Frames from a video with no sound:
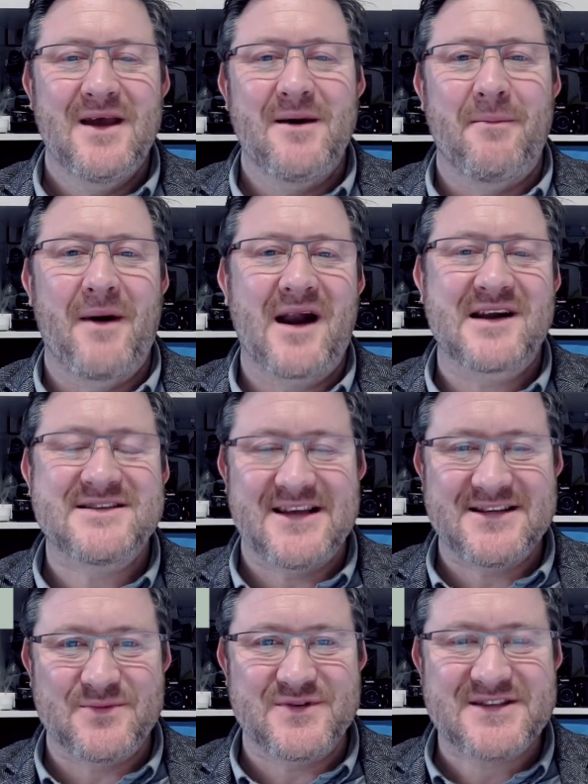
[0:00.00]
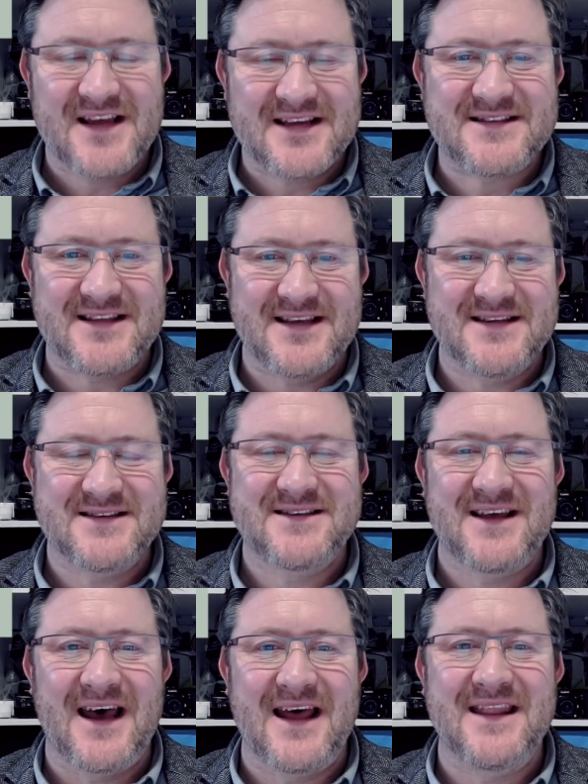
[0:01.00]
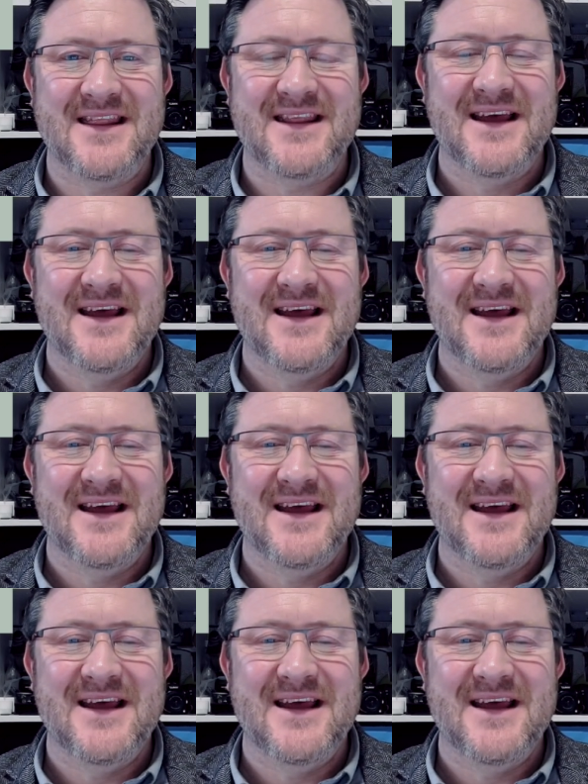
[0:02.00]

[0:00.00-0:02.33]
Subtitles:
Mark says it was 6 days and